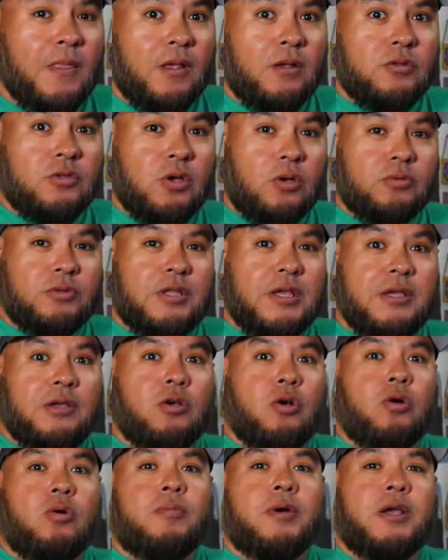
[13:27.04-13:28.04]
don't think,
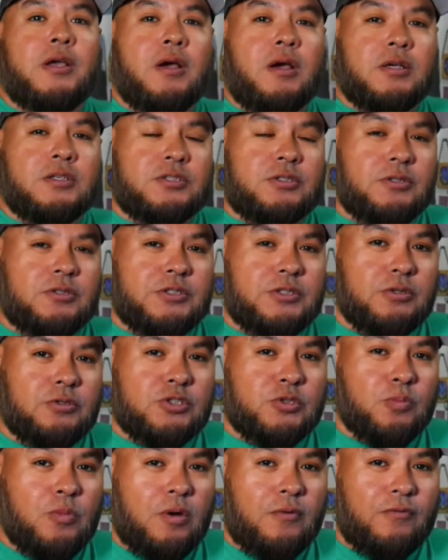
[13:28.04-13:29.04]
oh my gosh, there's still
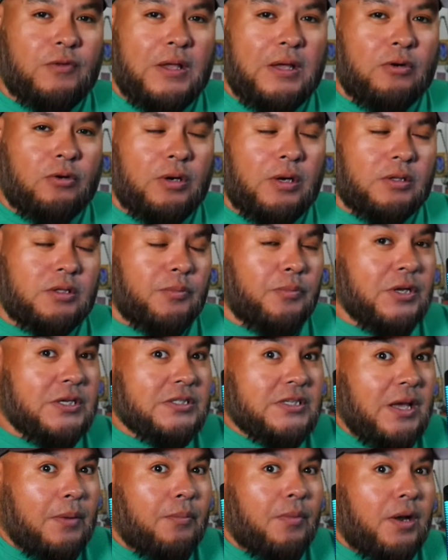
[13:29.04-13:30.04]
small flounder out there, because
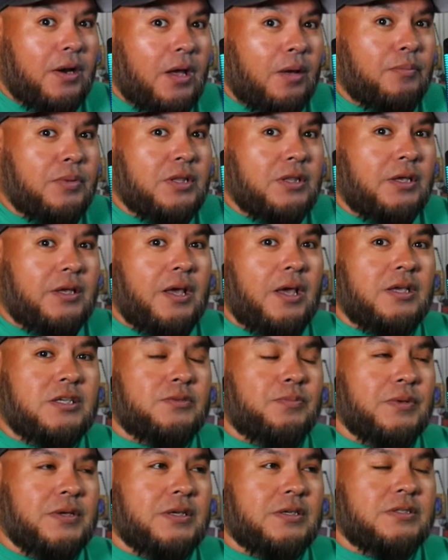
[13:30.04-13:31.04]
that might not be the case,
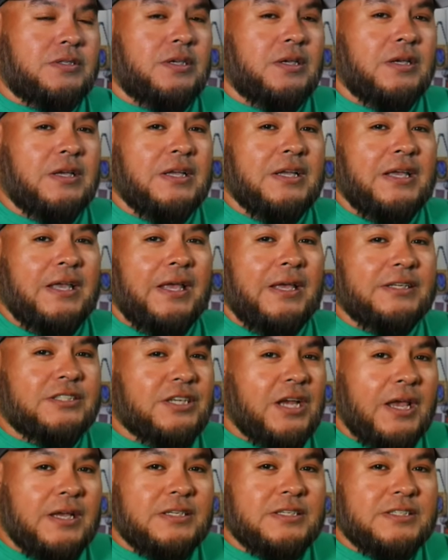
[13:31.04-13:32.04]
because it
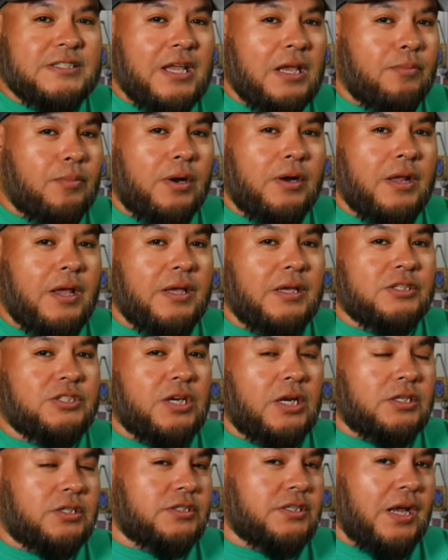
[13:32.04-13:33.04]
changes day by day, it
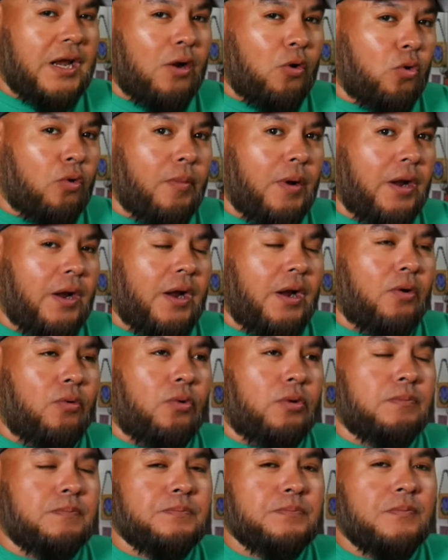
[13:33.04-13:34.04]
changes hour by hour,